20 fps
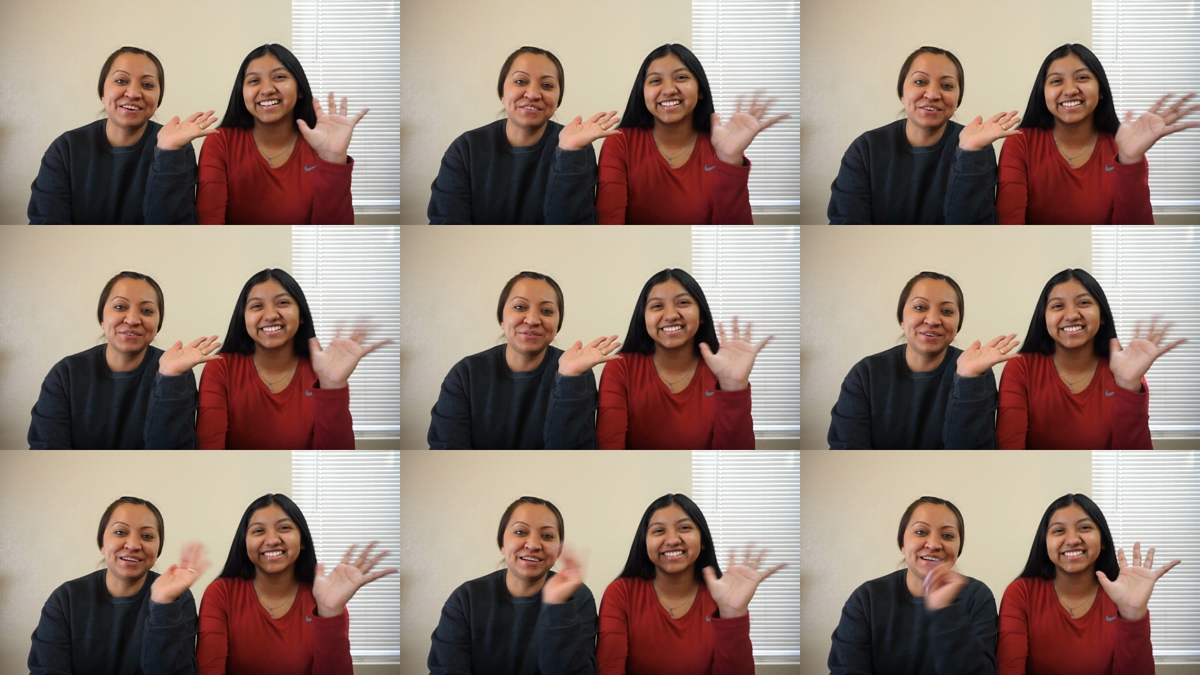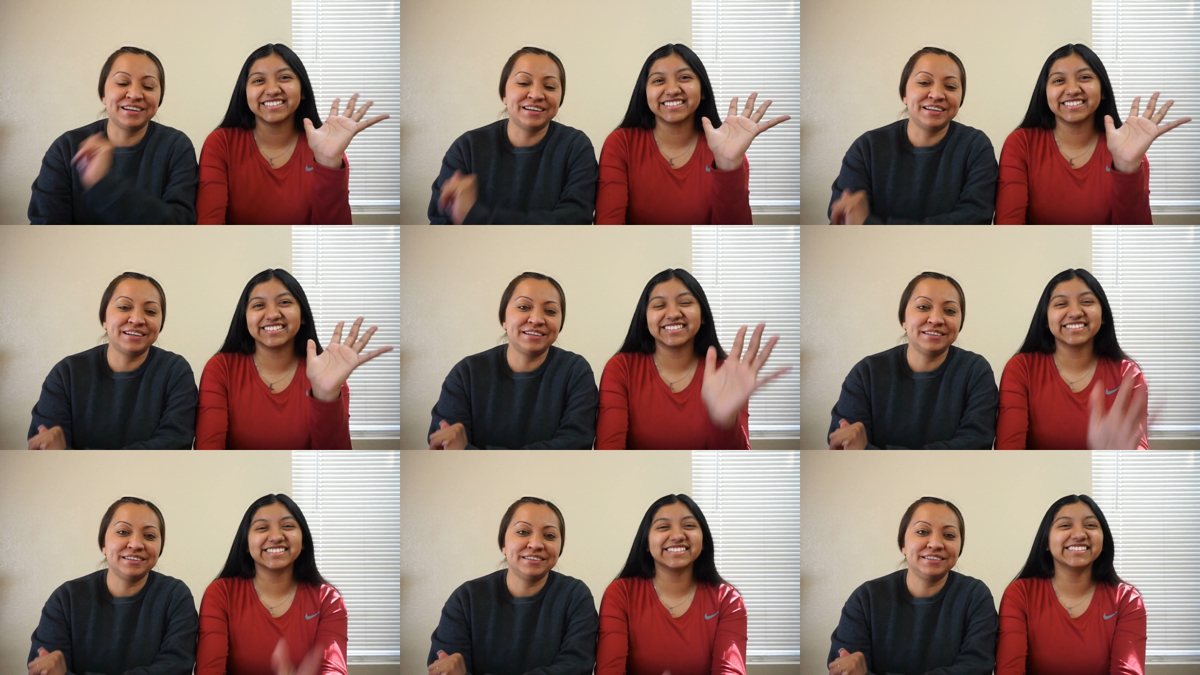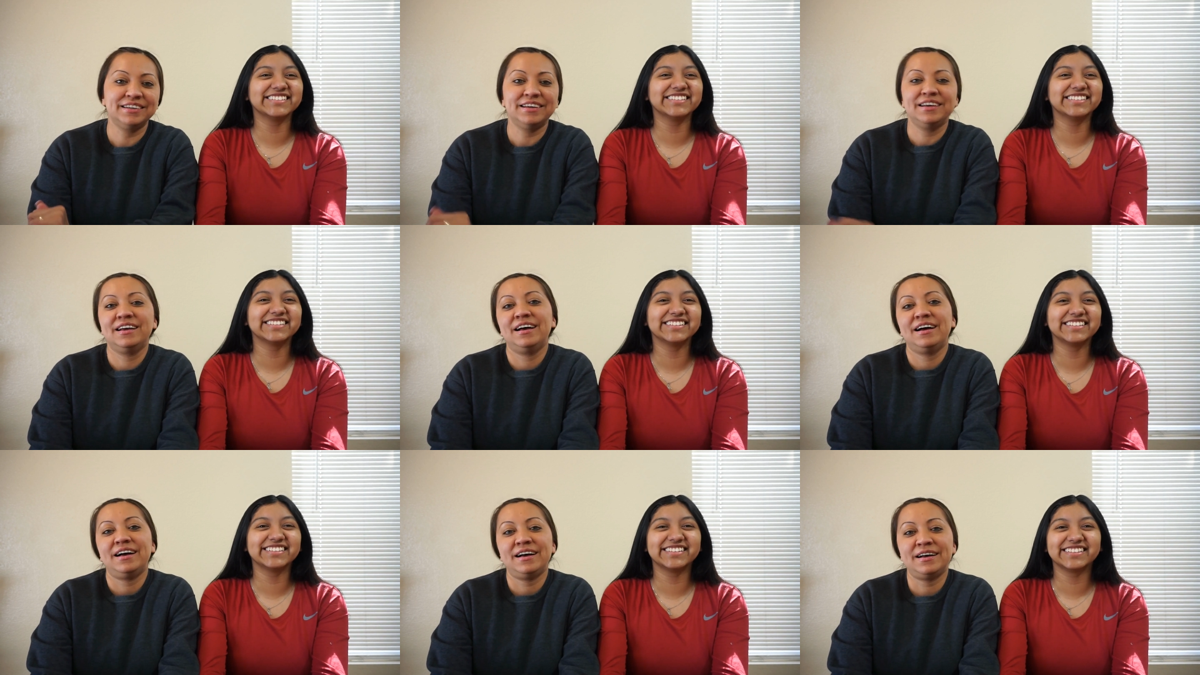Speaker 1: everyone.
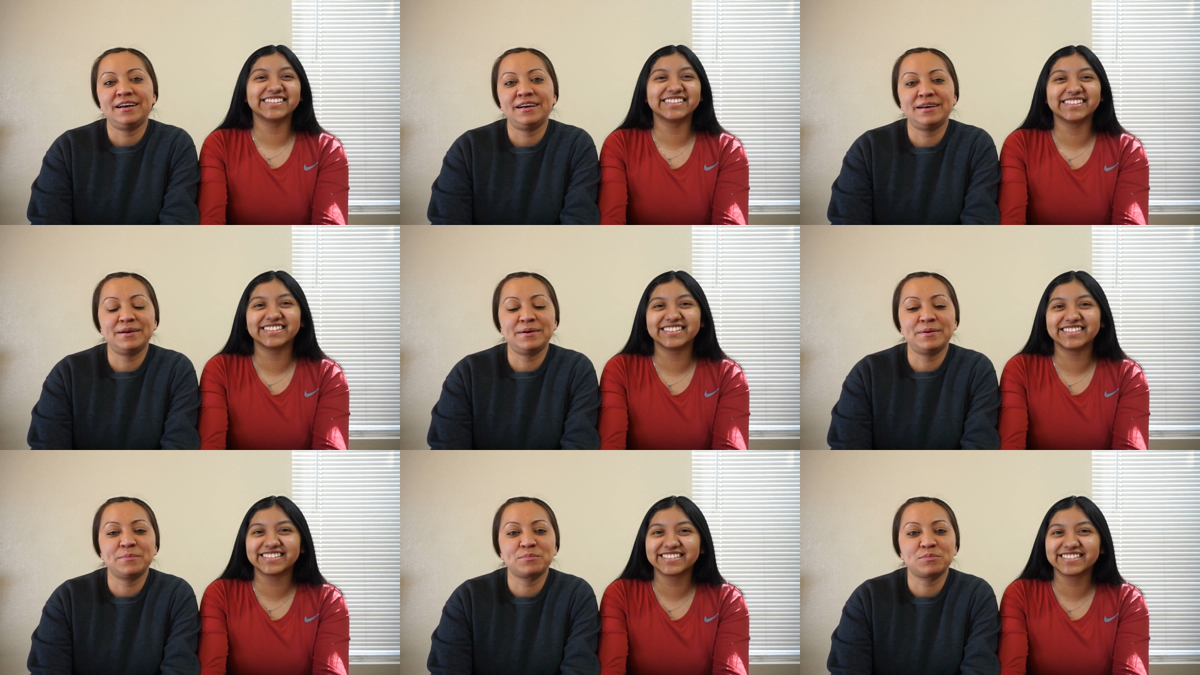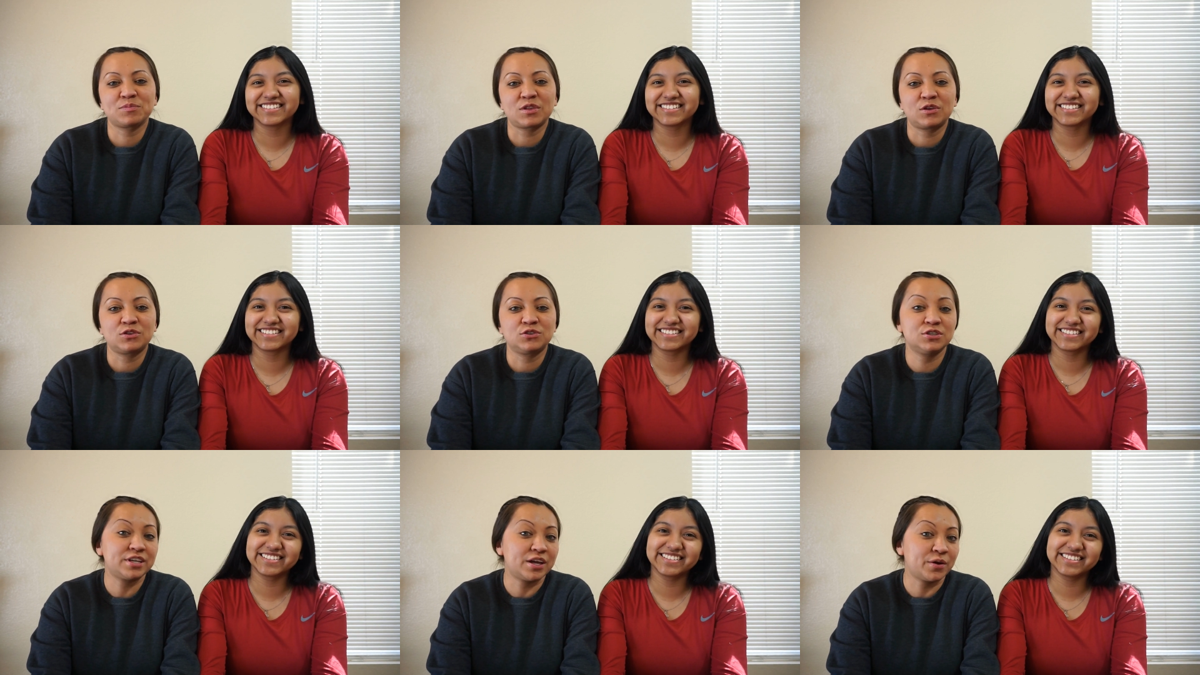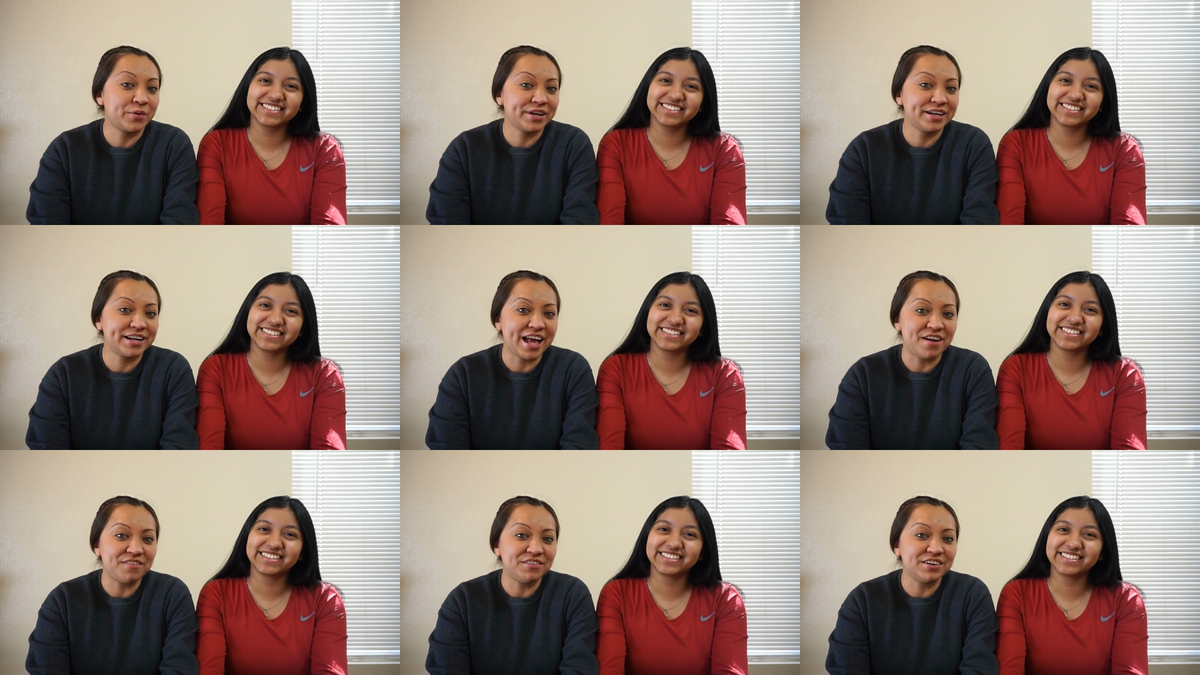Today we're
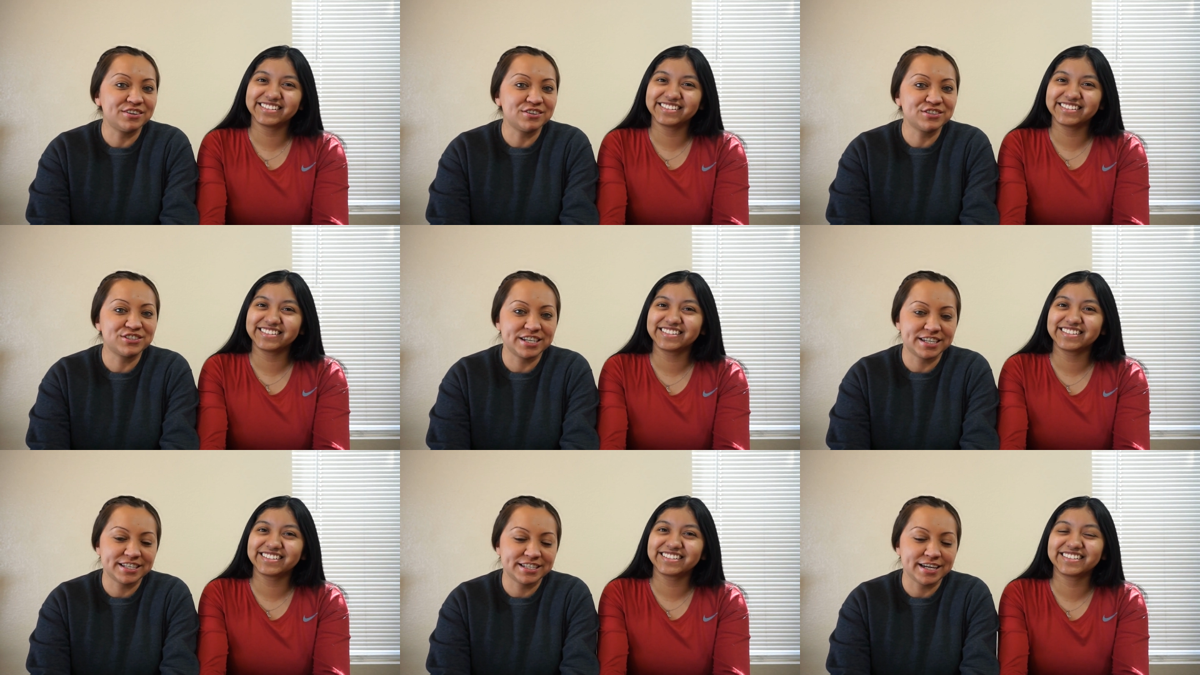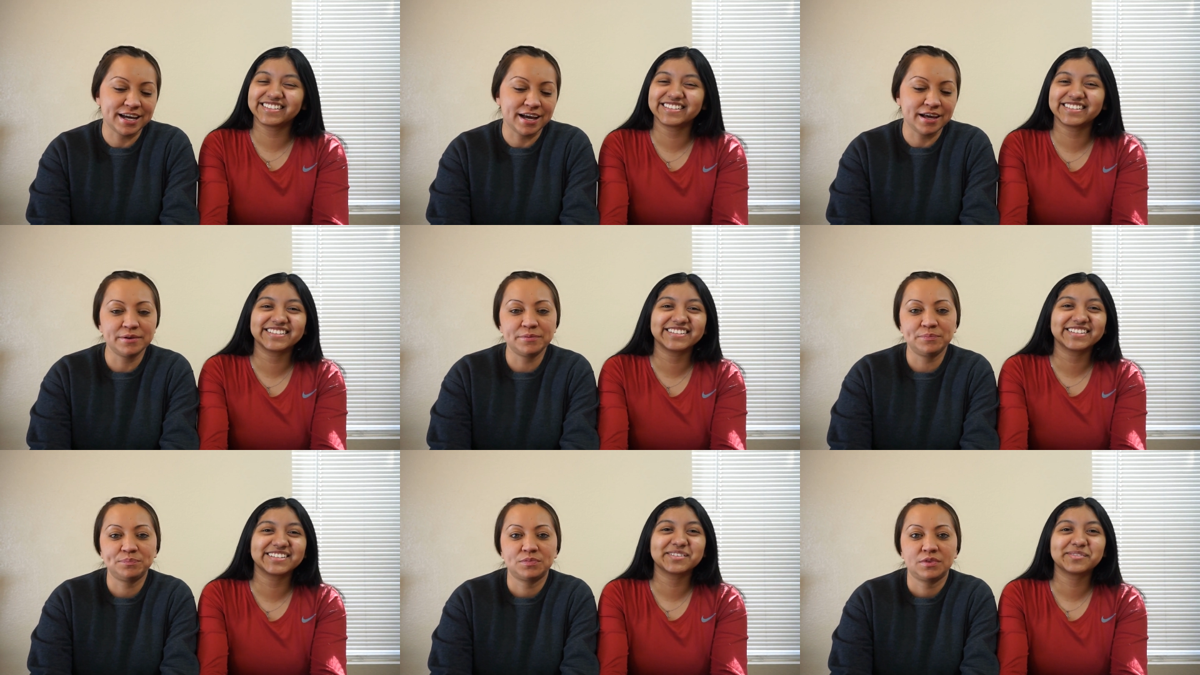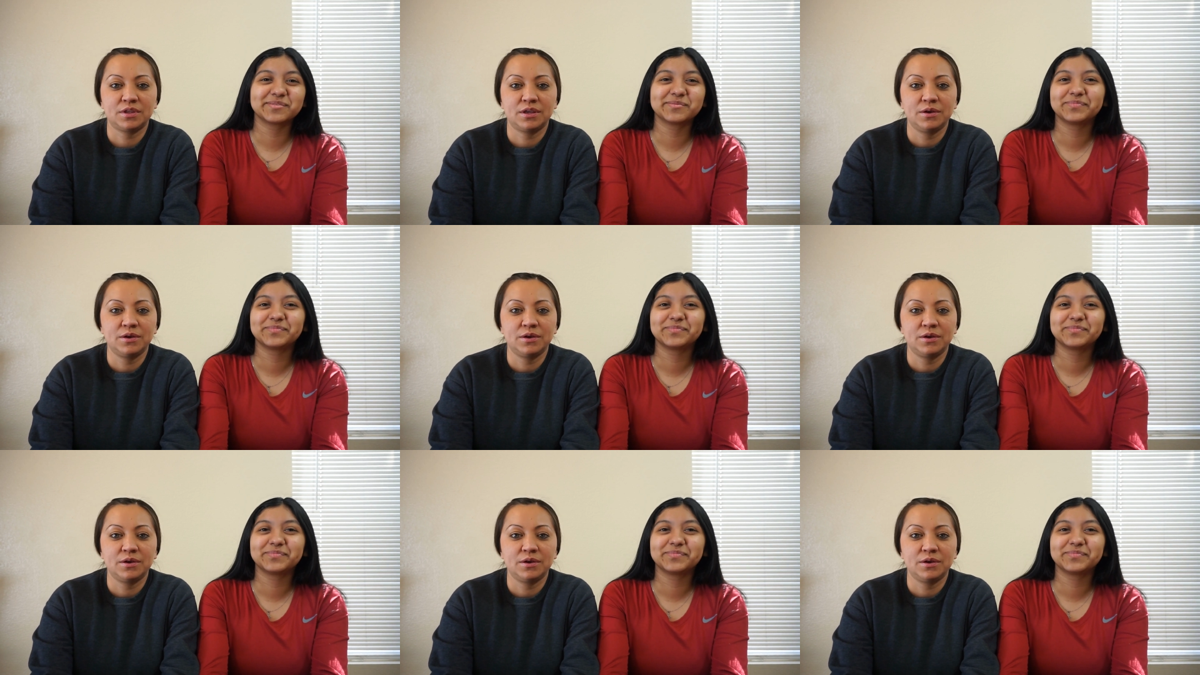gonna have a little chit chat.